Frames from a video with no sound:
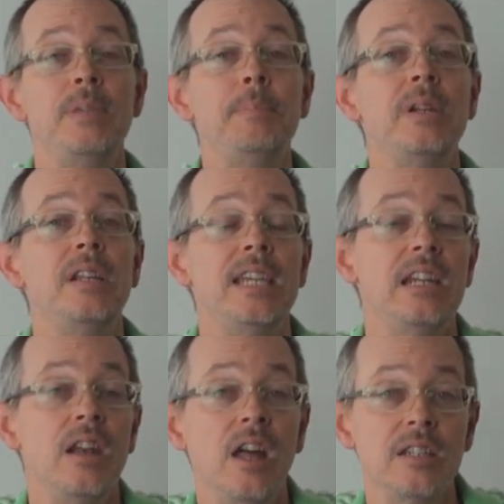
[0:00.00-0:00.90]
People
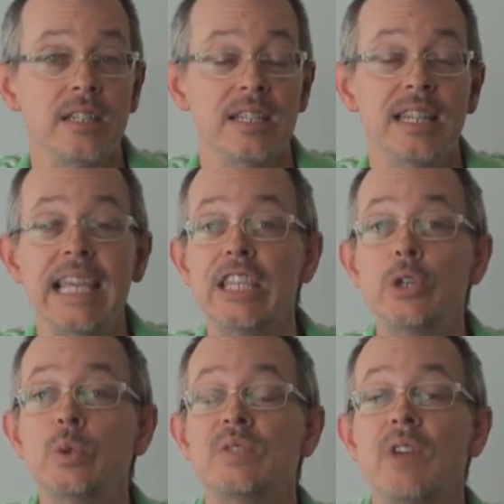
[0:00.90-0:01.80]
in London, they
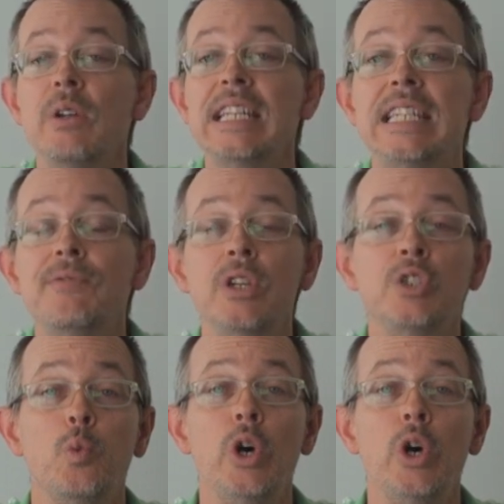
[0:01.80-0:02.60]
use very different